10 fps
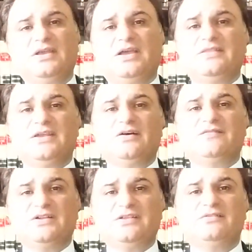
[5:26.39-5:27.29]
and
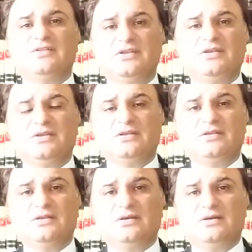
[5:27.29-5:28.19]
thereafter he is
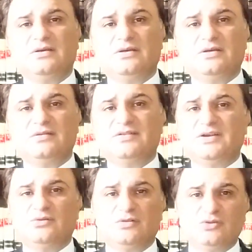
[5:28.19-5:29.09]

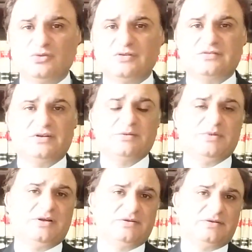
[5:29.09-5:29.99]
sent to the judicial
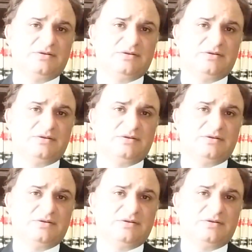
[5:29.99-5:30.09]
remand.